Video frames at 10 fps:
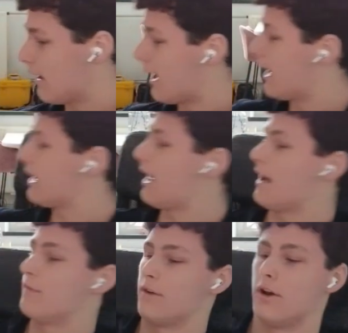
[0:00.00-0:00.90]
I
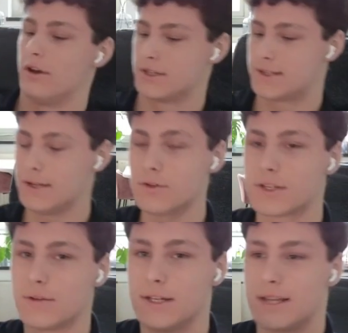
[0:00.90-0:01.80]
have a
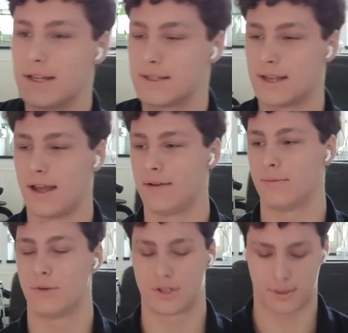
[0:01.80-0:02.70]
SteelSeries headset,
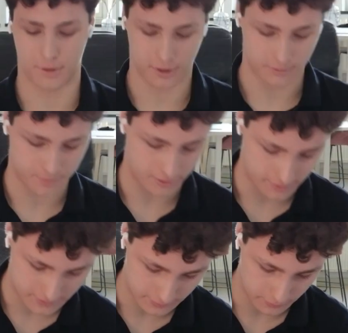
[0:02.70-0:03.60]
which I'm gonna compare
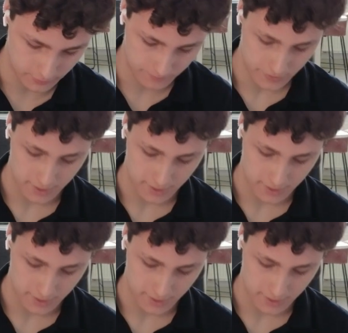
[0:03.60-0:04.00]
it to.